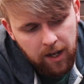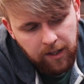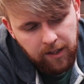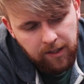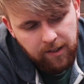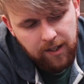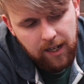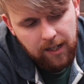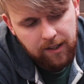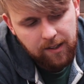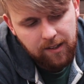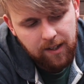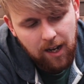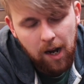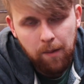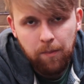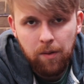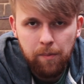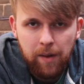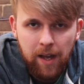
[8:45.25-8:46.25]
You set the
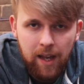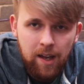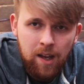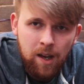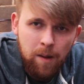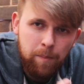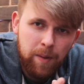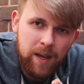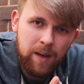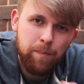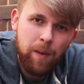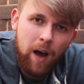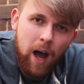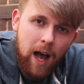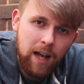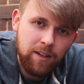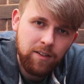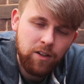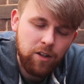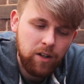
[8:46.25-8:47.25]
time limit. Big
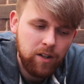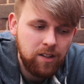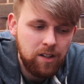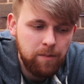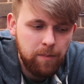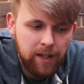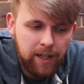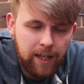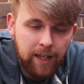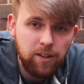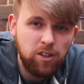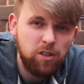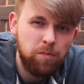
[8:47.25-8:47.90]
parts 30 minutes,